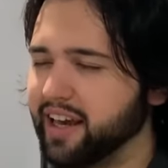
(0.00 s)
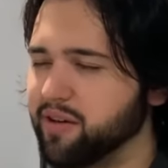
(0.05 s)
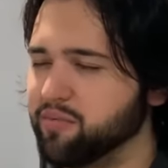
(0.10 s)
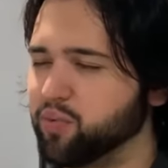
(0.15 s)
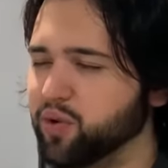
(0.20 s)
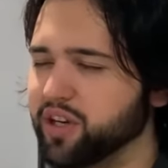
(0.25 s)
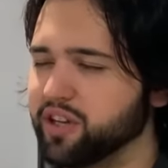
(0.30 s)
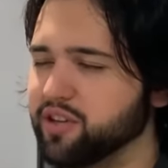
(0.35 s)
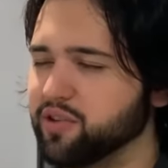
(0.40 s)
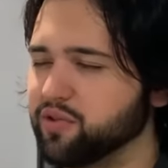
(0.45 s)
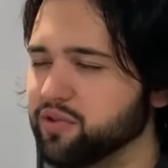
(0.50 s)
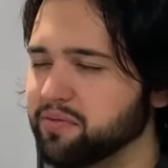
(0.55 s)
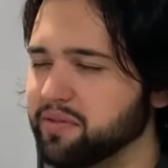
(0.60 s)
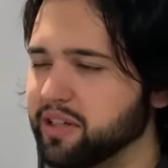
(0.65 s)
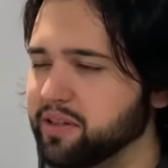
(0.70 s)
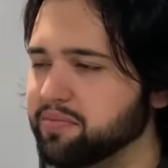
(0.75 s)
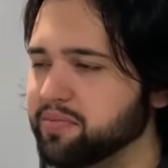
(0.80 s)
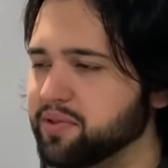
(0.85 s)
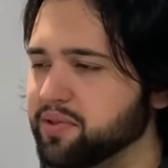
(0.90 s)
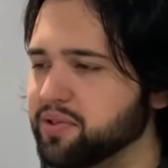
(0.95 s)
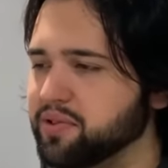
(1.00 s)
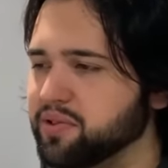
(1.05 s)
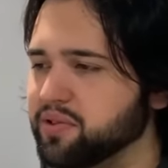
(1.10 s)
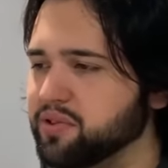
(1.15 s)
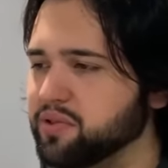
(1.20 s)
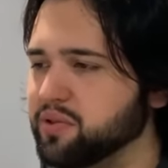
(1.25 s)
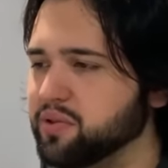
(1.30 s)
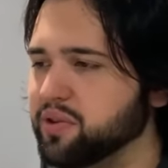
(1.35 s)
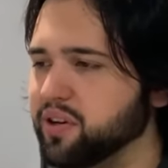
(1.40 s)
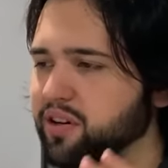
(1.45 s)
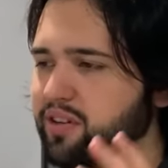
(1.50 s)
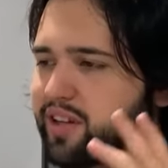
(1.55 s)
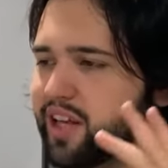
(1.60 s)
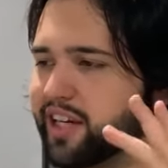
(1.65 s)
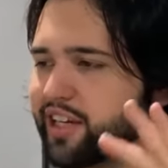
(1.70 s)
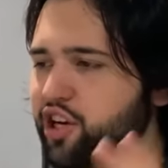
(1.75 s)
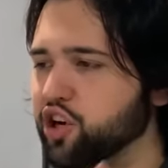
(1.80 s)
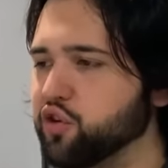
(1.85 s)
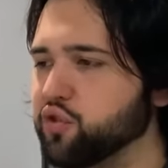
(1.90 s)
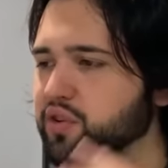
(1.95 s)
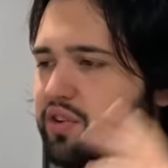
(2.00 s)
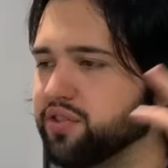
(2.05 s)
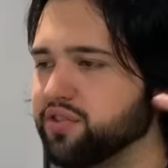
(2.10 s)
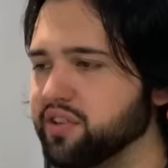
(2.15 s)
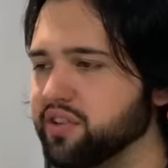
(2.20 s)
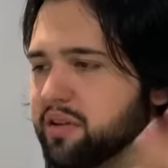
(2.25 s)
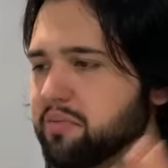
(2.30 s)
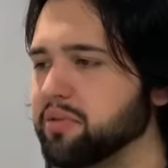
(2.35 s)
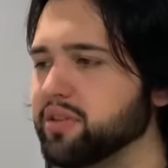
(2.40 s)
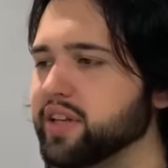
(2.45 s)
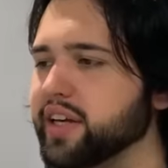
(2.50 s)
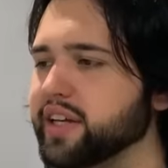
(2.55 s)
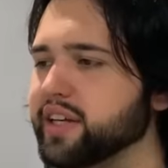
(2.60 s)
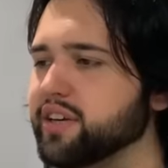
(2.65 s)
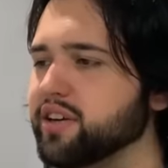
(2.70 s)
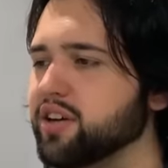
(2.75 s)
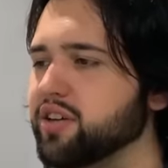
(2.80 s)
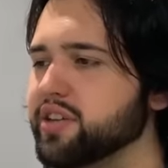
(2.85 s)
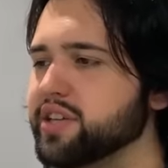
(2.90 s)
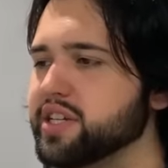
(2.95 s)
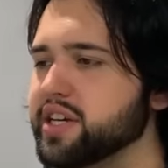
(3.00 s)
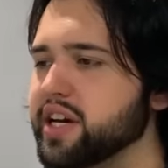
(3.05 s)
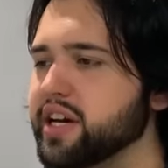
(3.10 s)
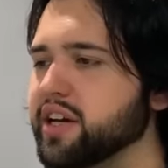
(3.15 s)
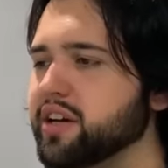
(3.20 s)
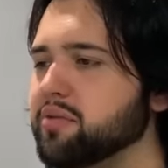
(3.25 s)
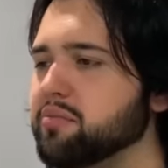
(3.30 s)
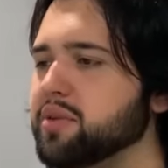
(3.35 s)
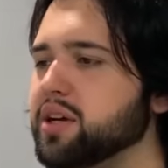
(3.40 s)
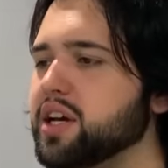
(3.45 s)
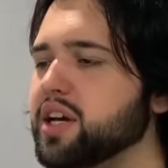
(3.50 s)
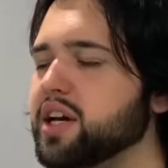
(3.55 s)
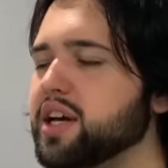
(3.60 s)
am one of those people who are like overstimulated all the time.